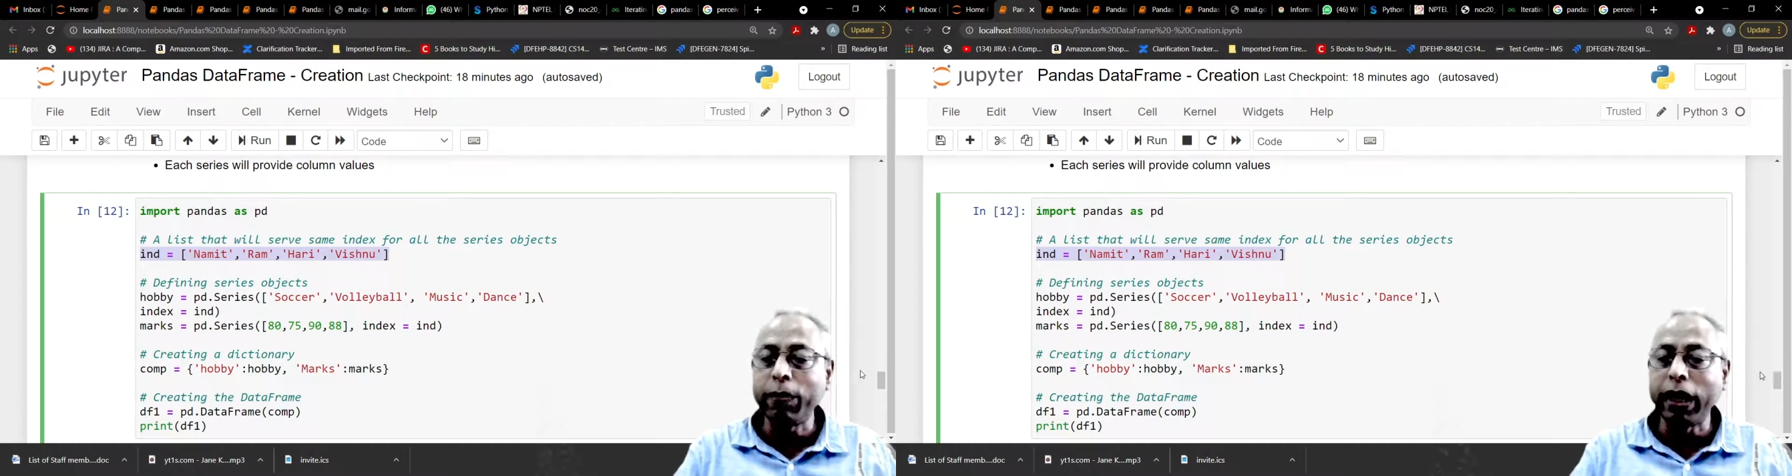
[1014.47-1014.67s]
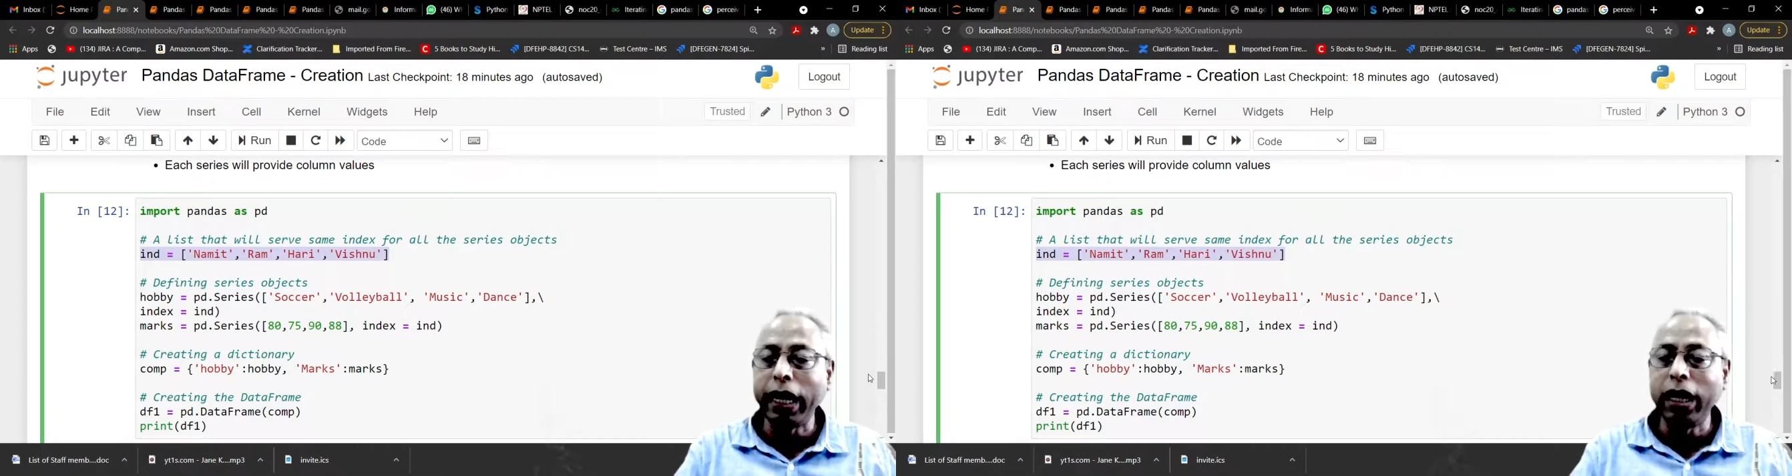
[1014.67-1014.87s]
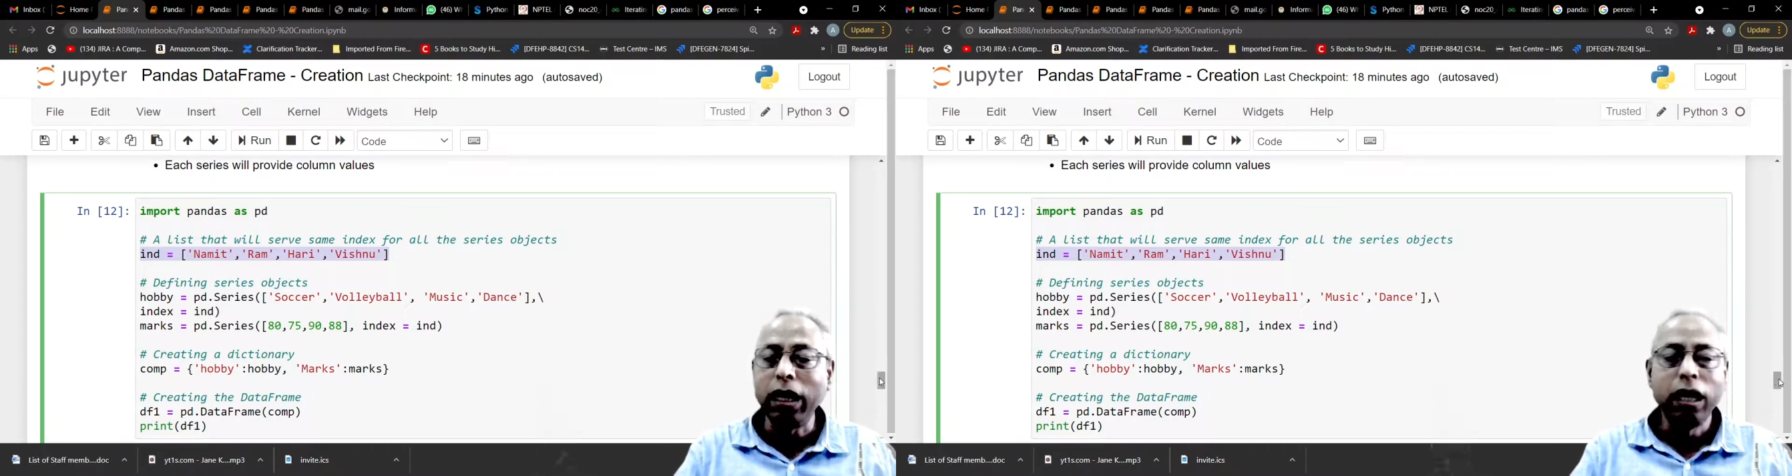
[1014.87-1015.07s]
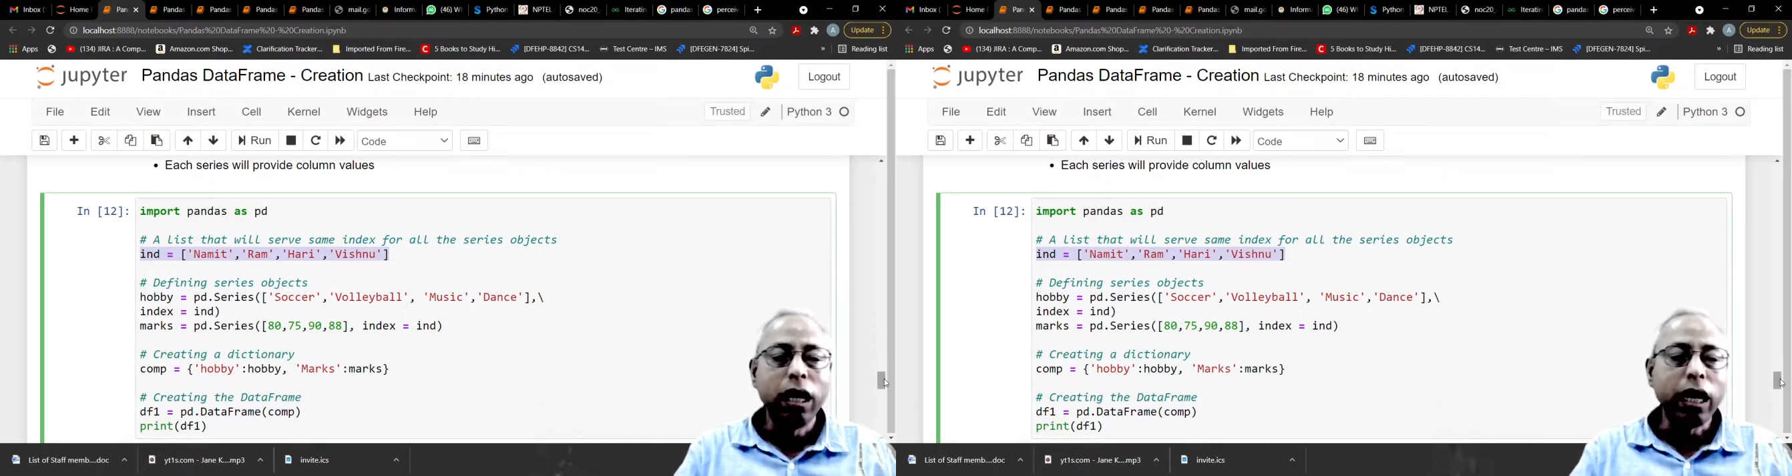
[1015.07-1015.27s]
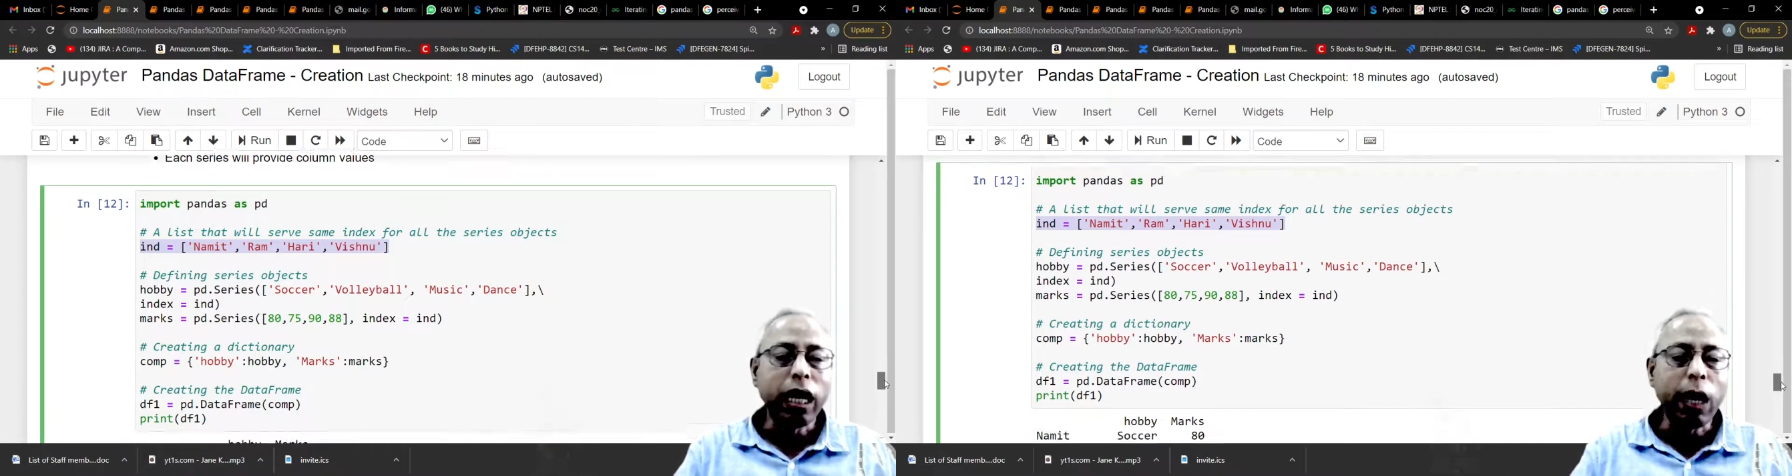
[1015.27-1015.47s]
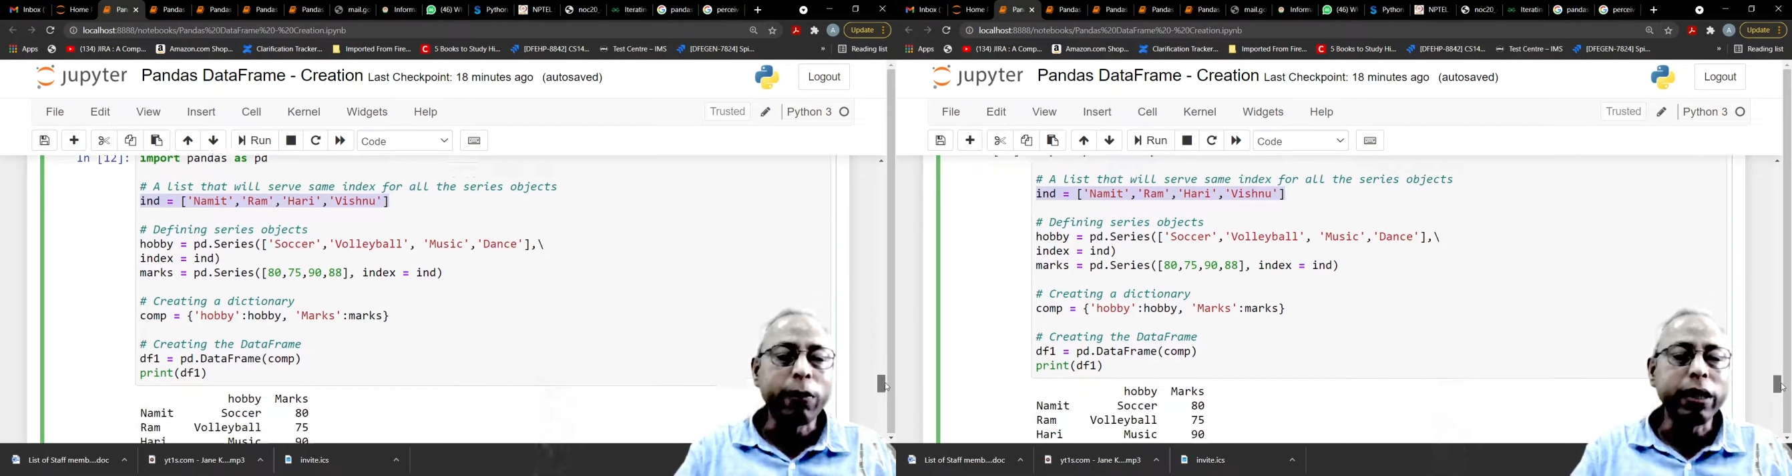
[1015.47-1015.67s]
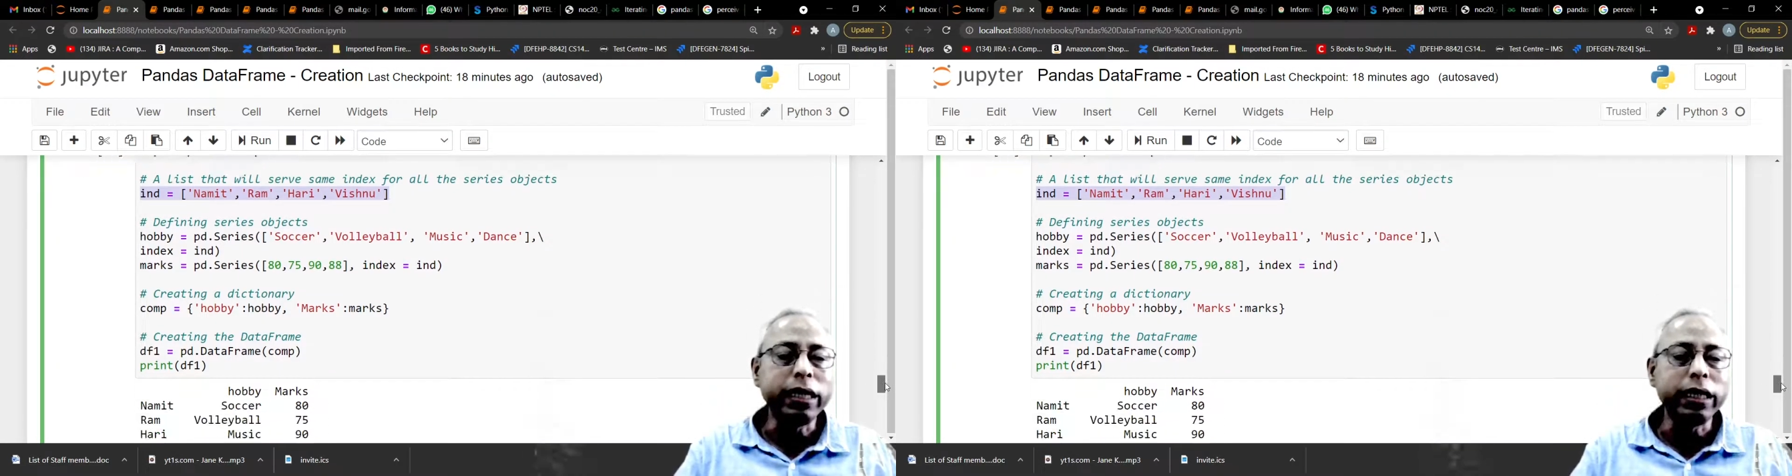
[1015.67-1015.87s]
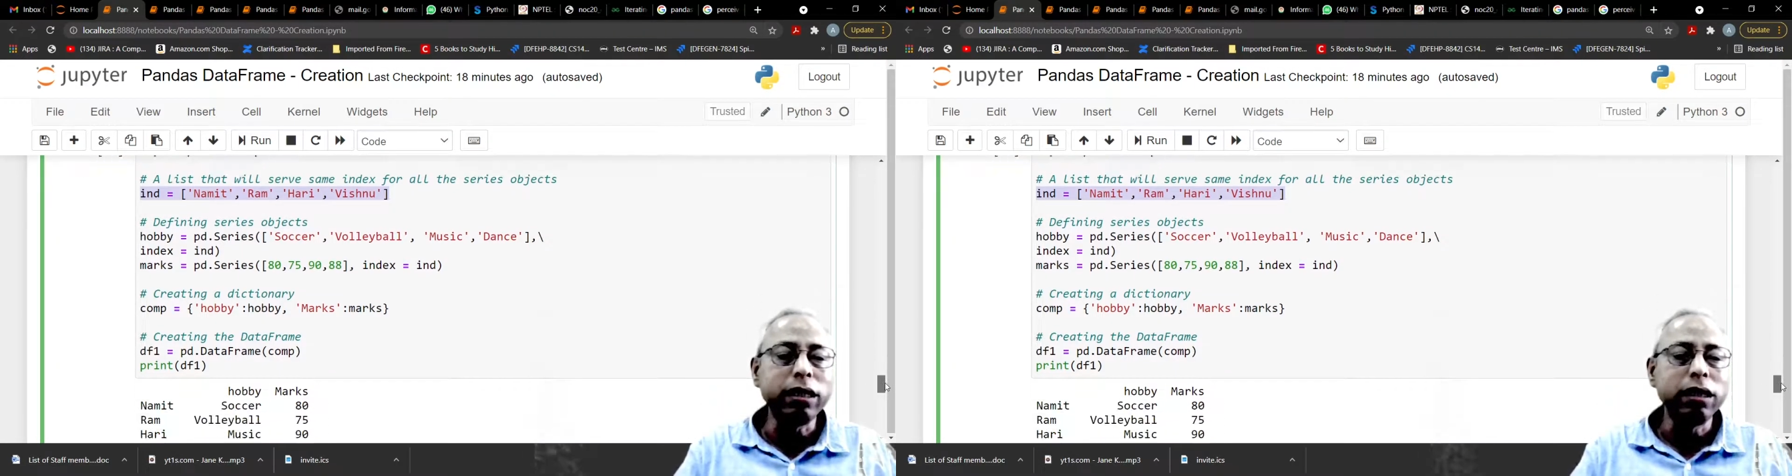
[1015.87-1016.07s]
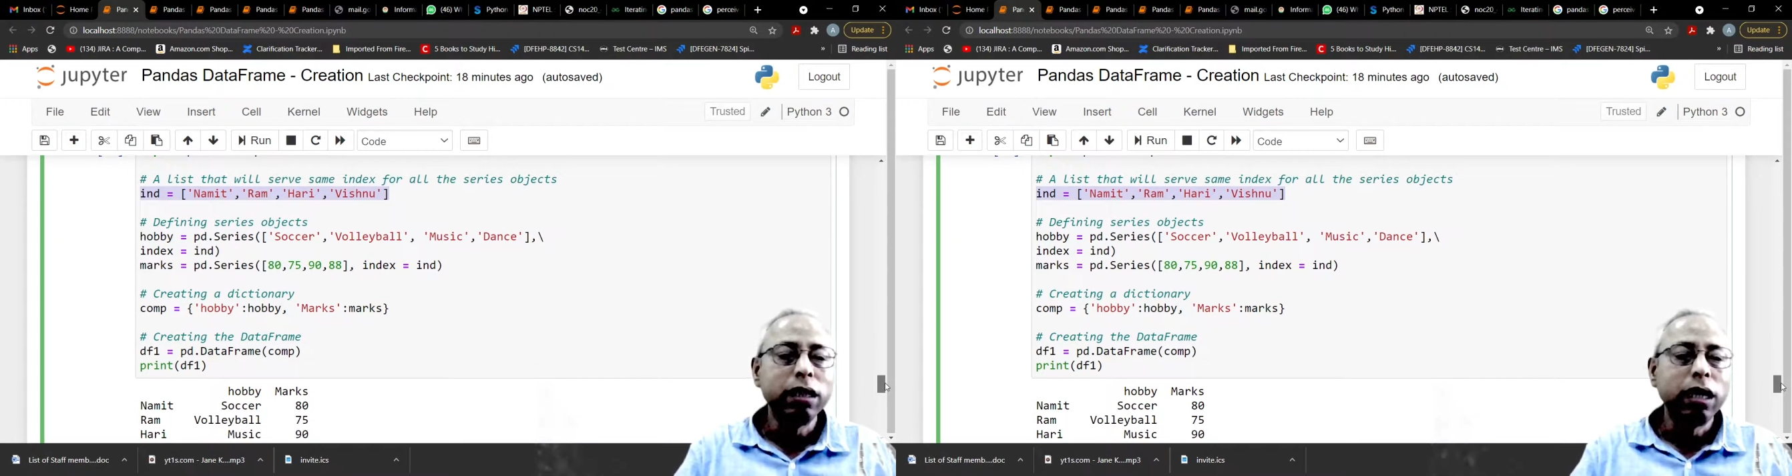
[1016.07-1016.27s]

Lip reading: And I have created